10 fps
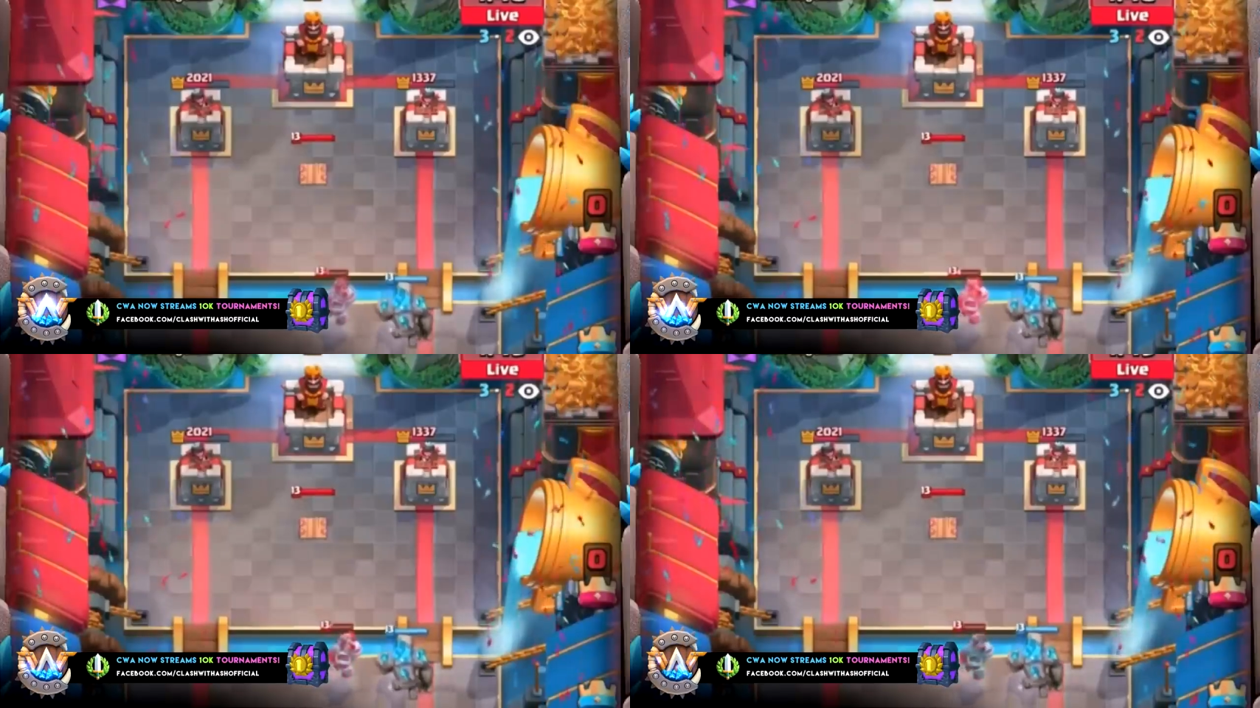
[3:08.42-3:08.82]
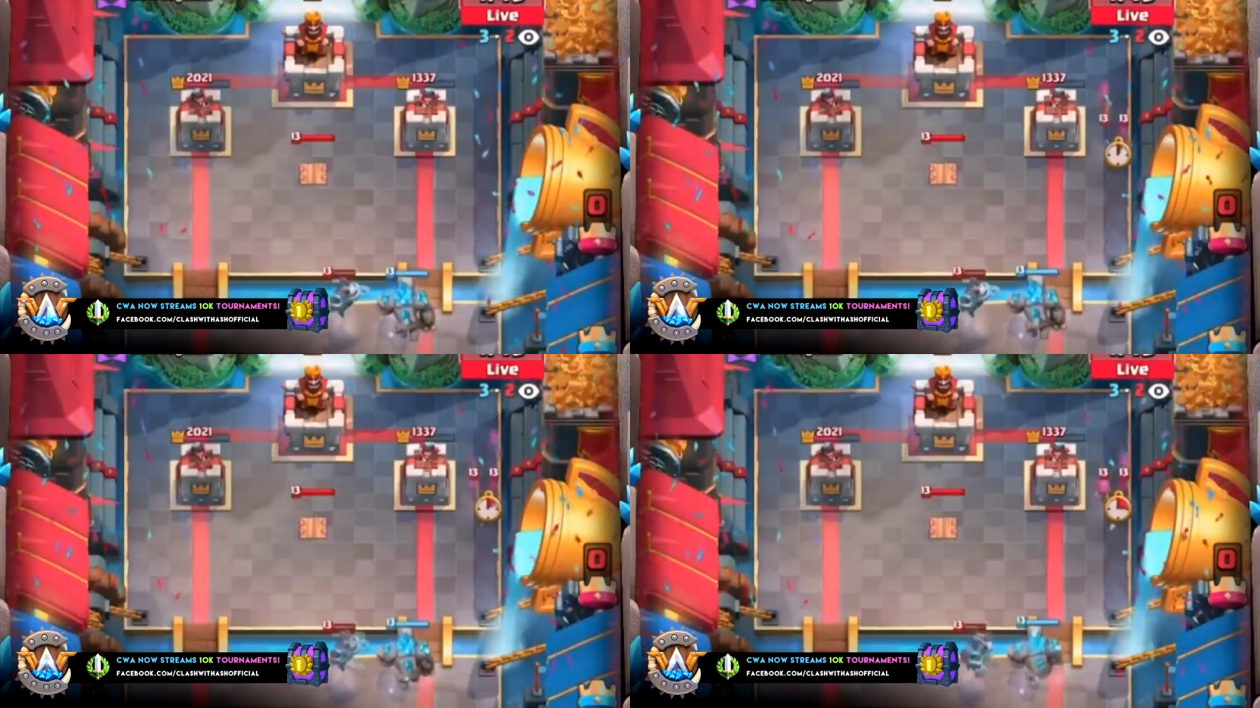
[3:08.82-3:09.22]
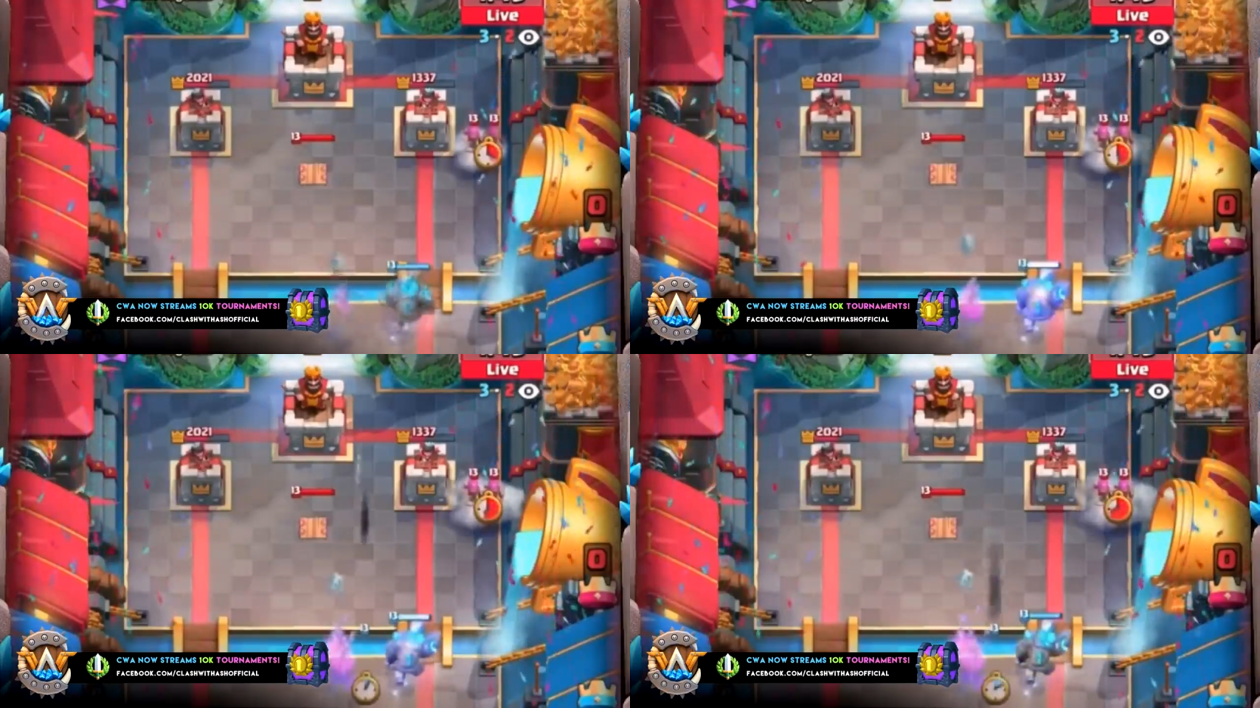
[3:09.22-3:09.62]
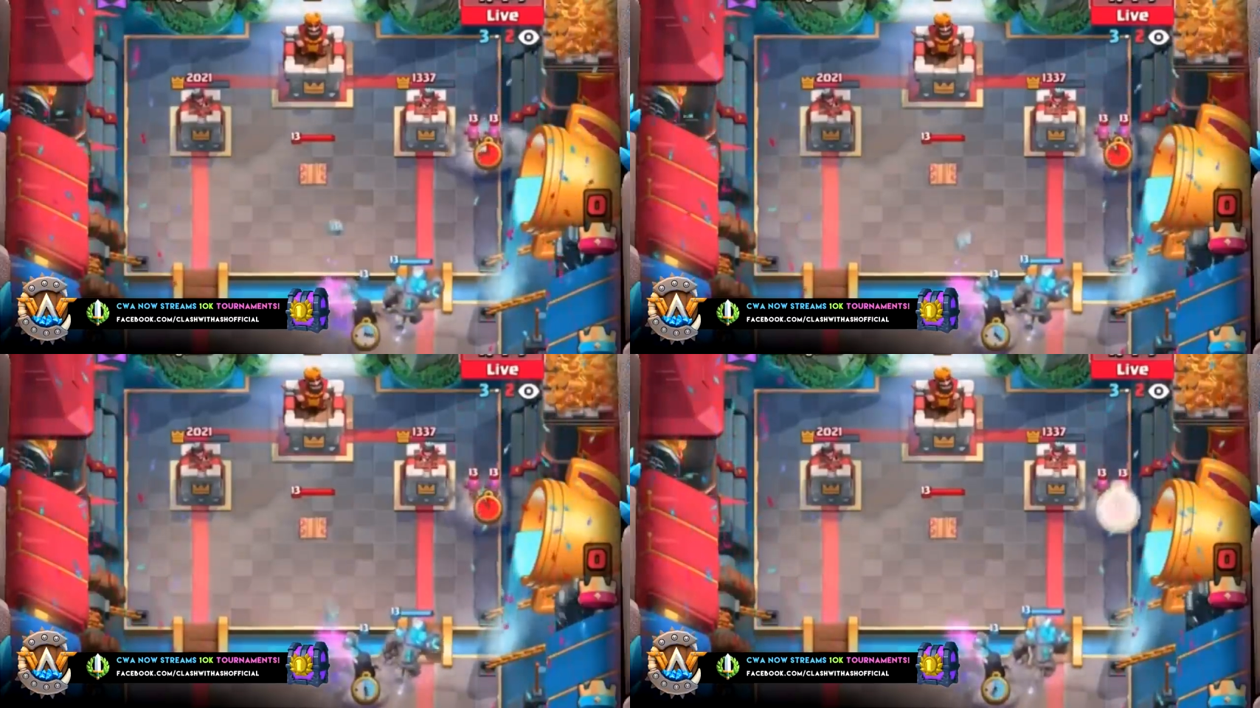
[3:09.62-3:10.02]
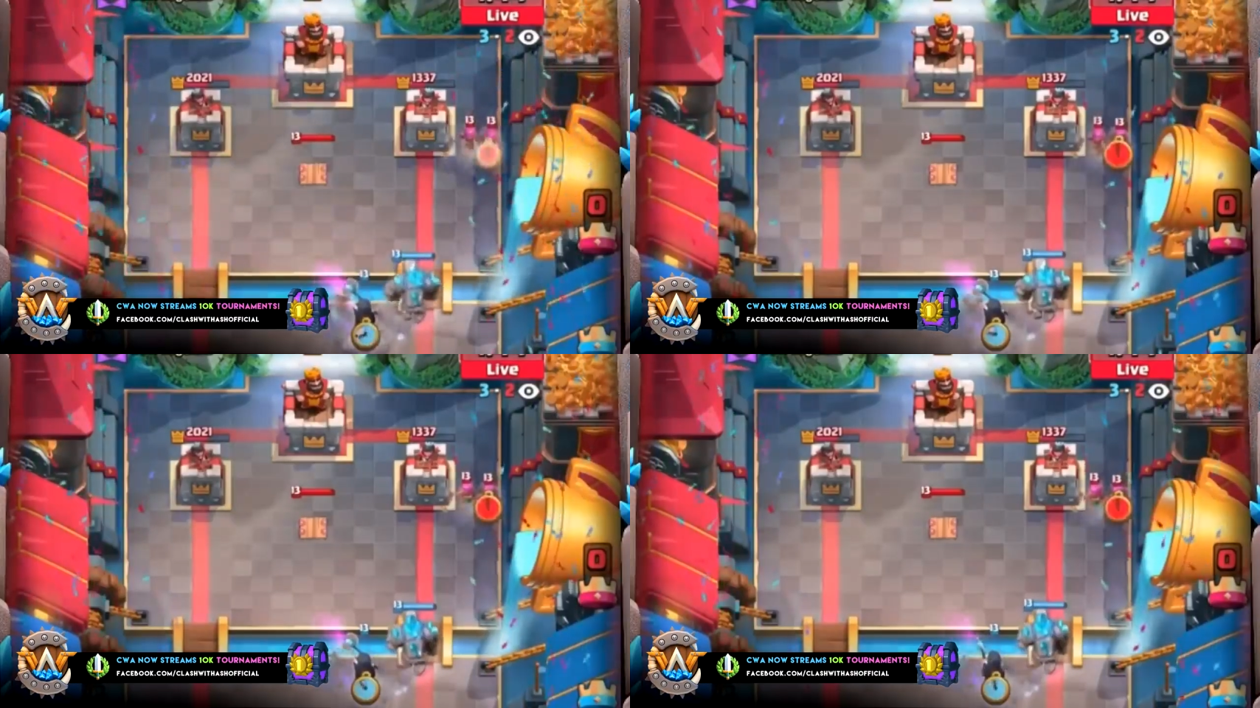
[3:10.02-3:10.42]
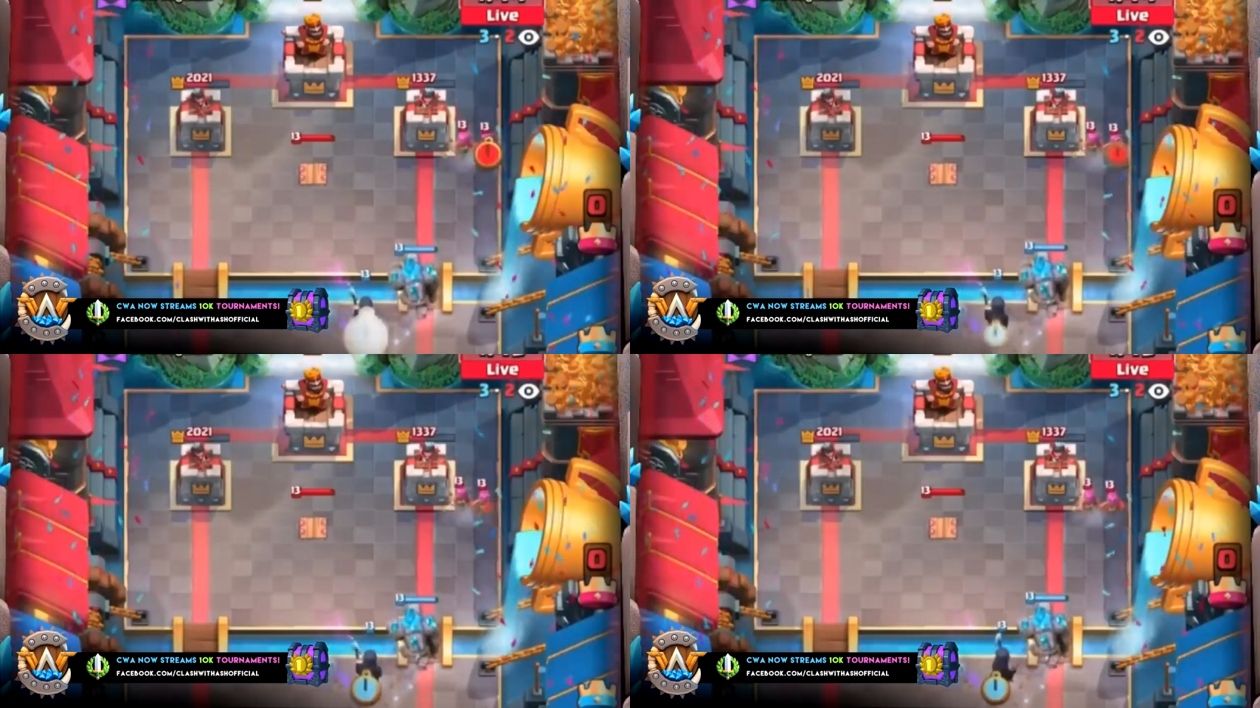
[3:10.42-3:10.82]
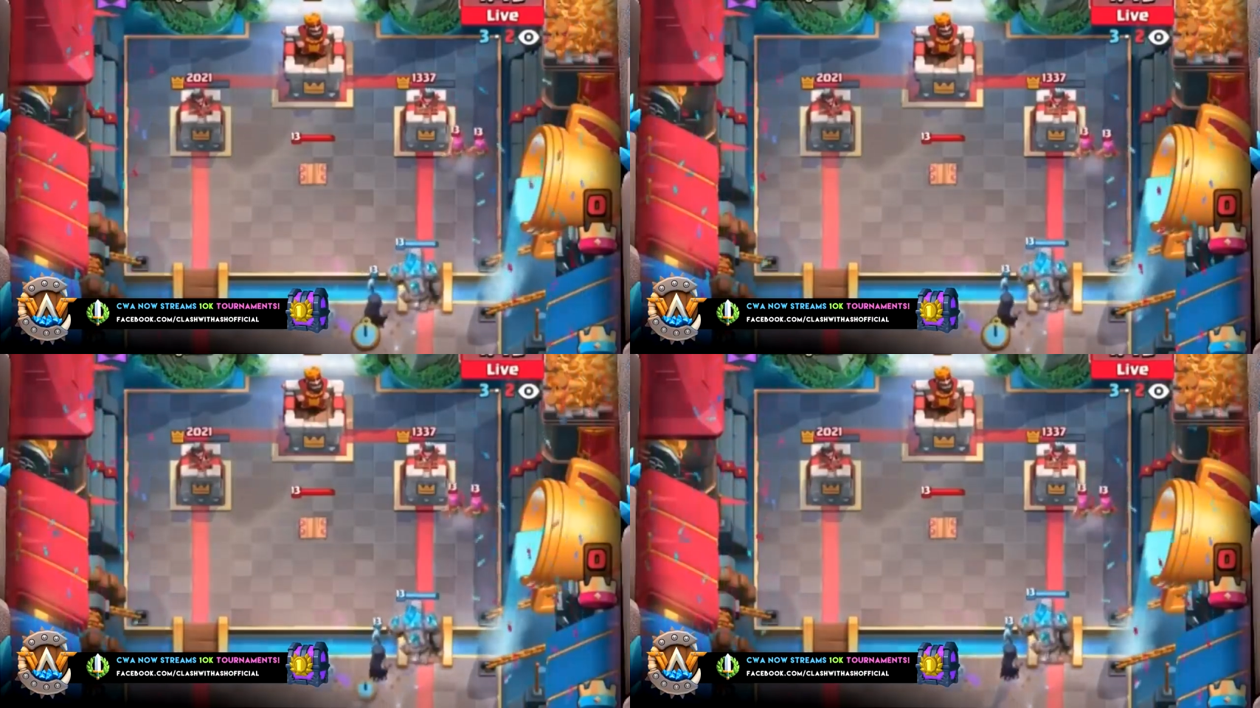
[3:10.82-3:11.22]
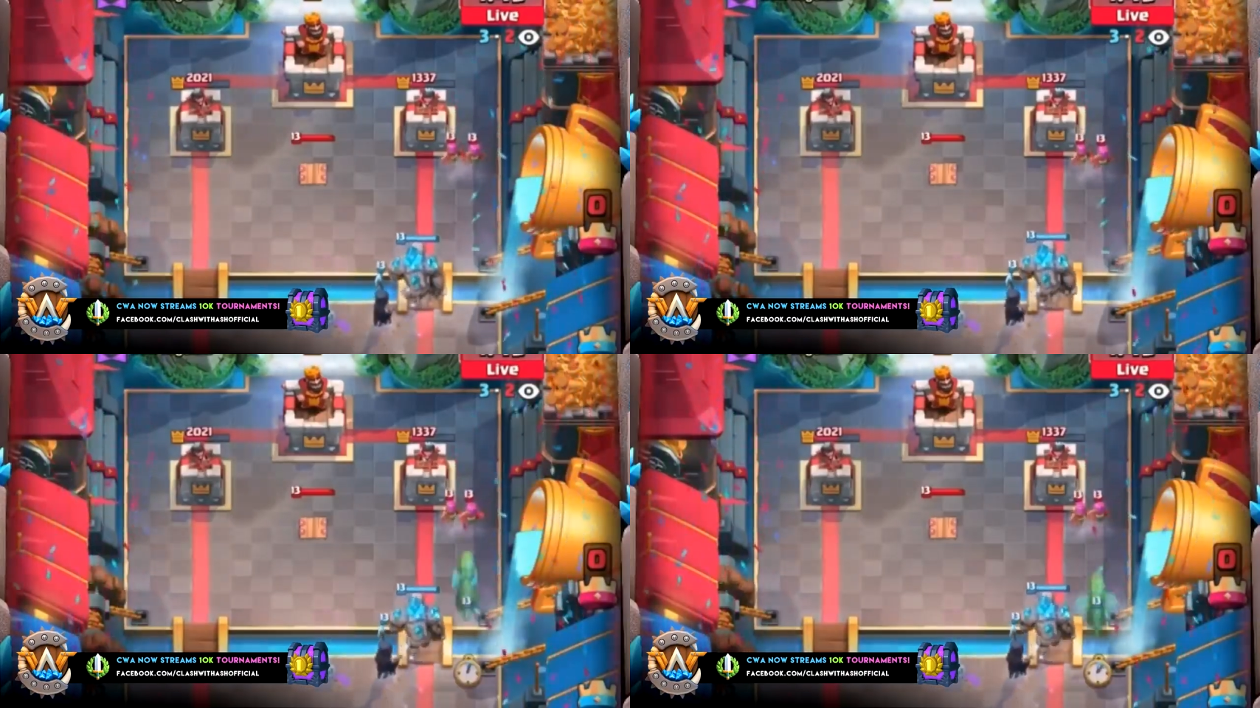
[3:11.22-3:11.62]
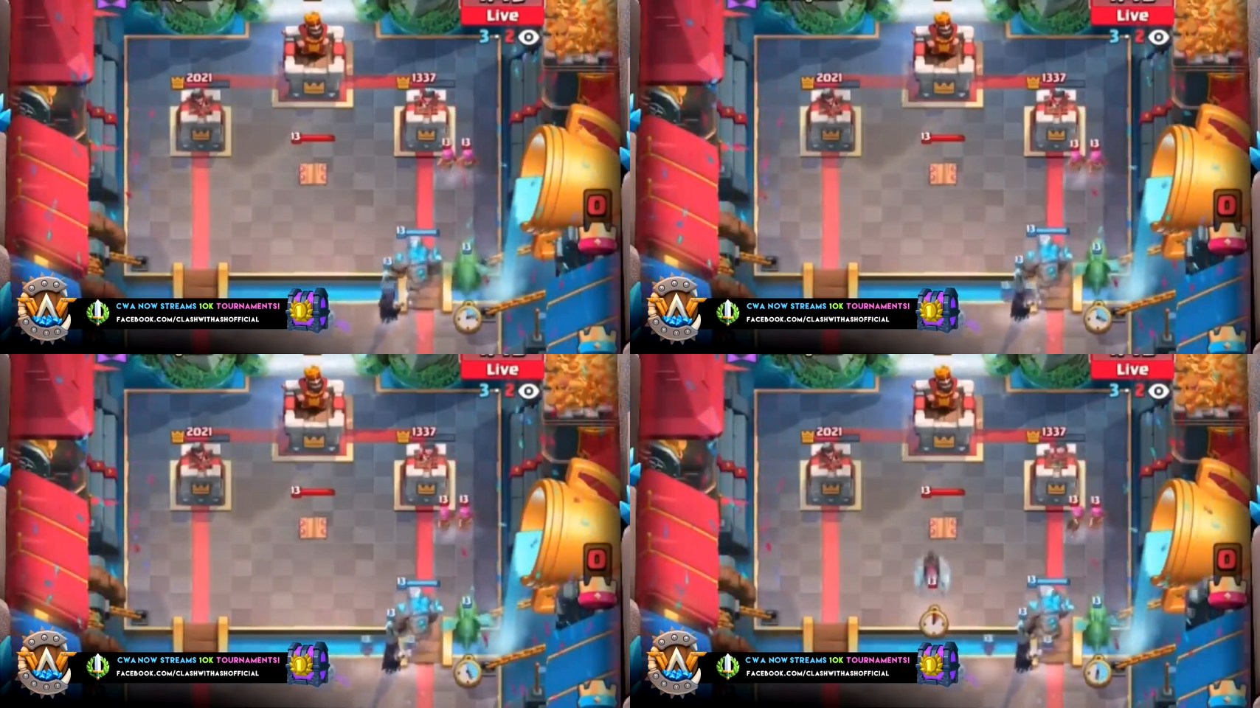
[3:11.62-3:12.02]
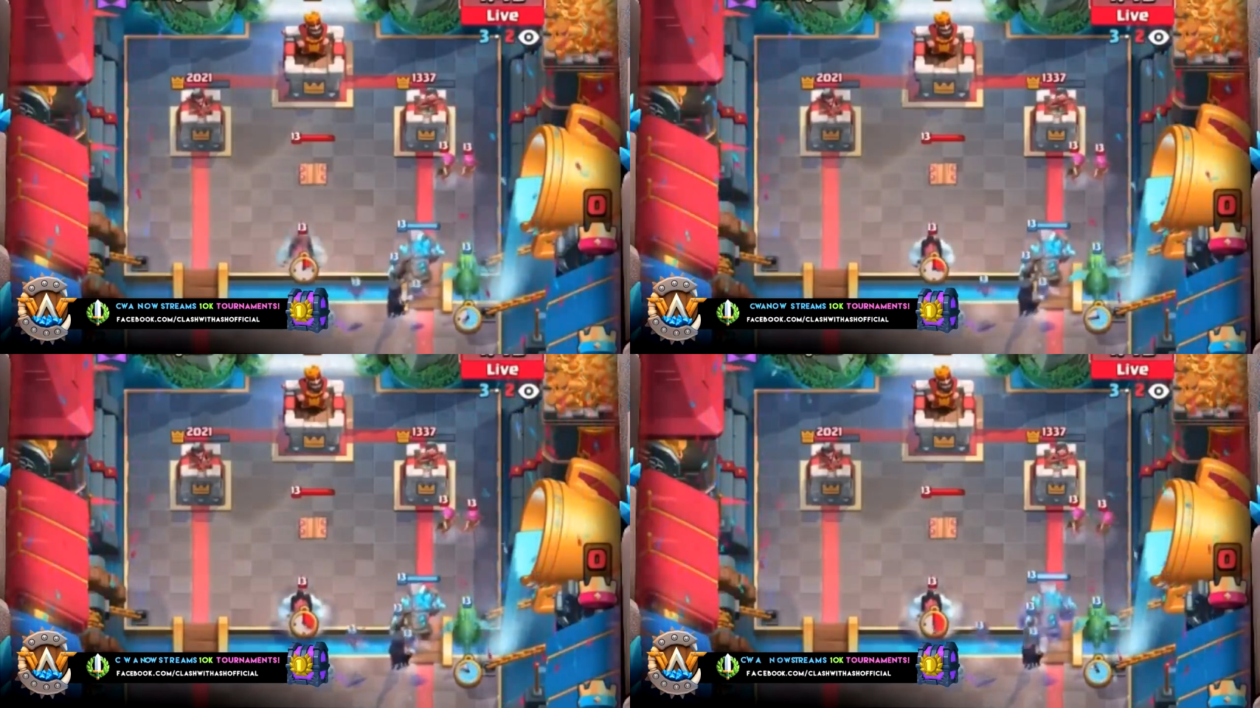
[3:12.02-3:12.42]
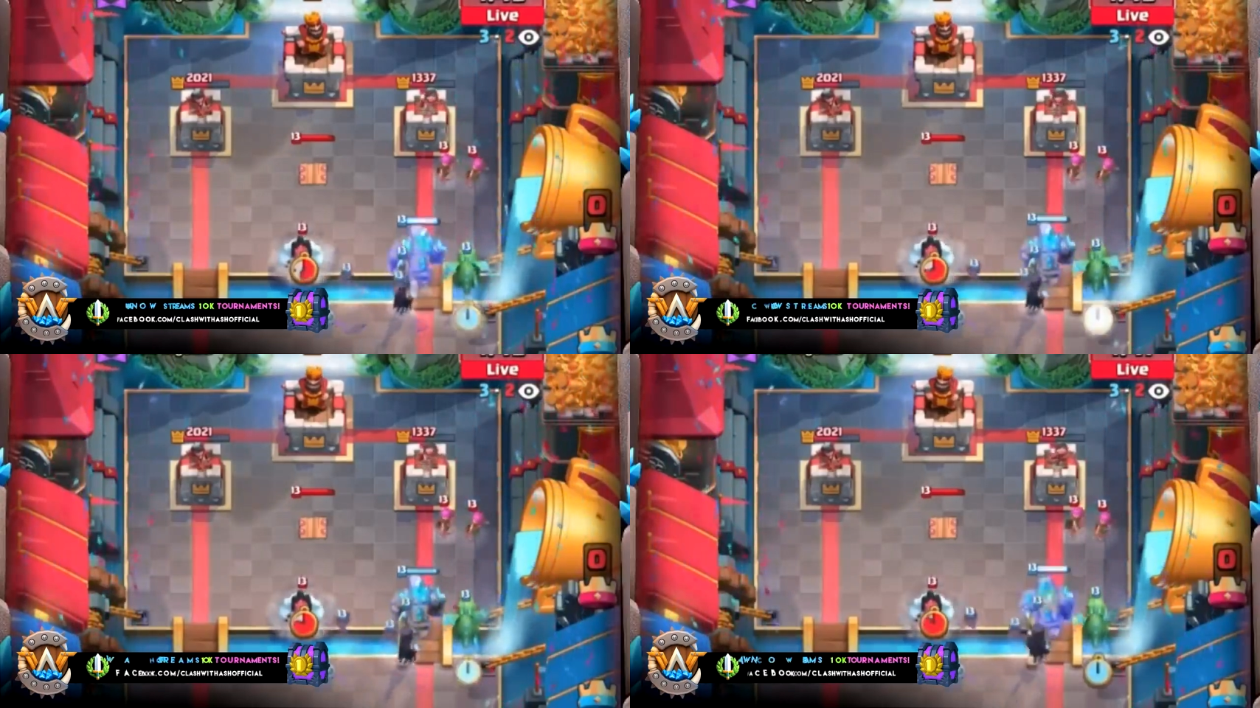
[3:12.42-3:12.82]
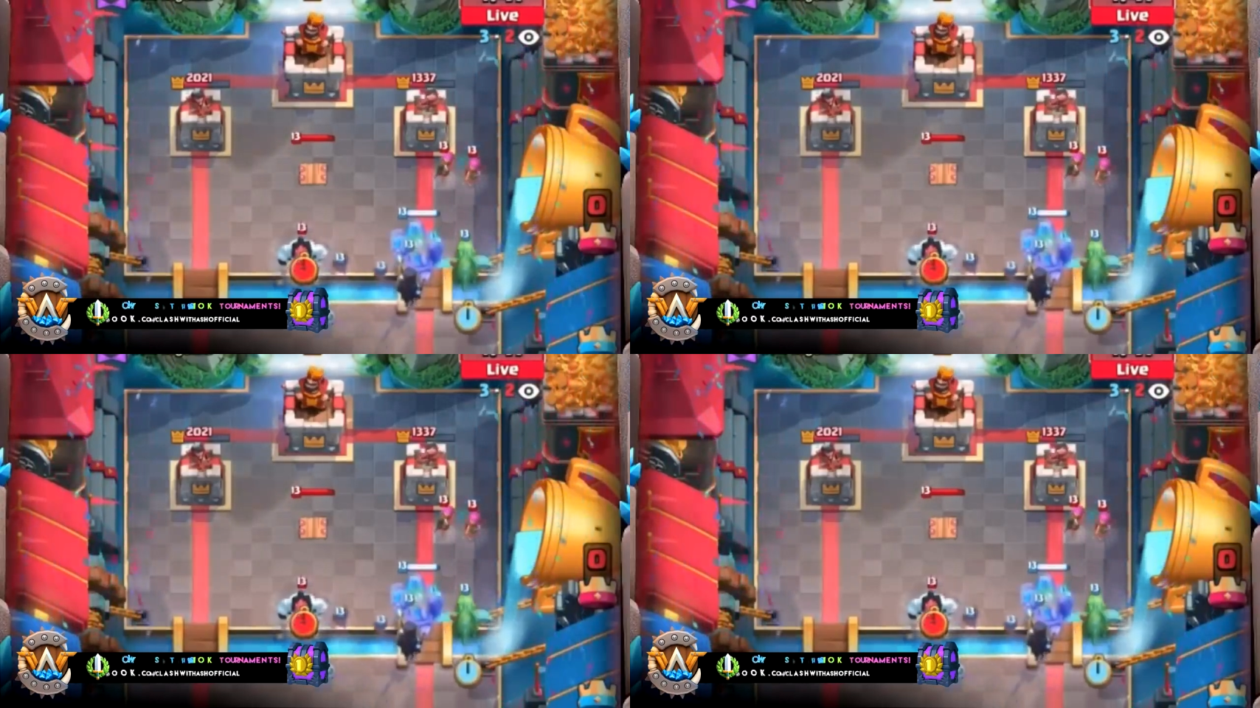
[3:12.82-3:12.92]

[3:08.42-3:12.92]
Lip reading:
No face is visible, so there are no lips to read.